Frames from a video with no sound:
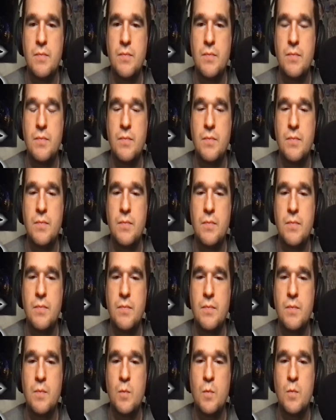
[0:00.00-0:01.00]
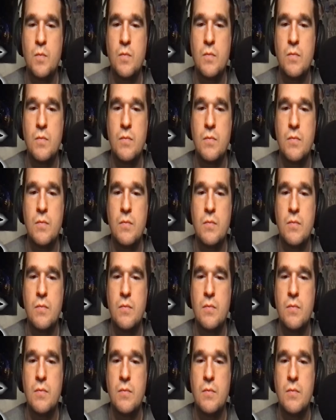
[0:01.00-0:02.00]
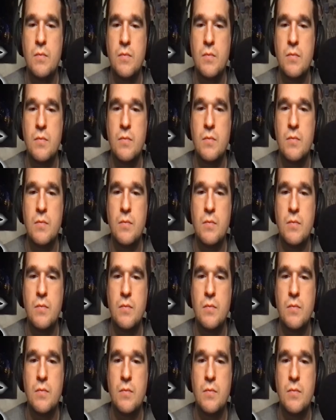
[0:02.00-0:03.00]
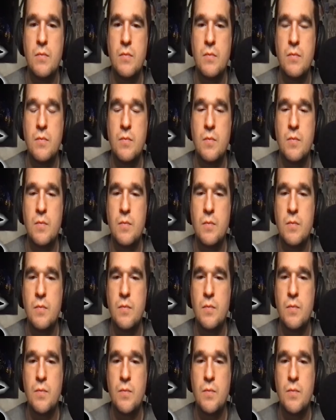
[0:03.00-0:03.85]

[no speech]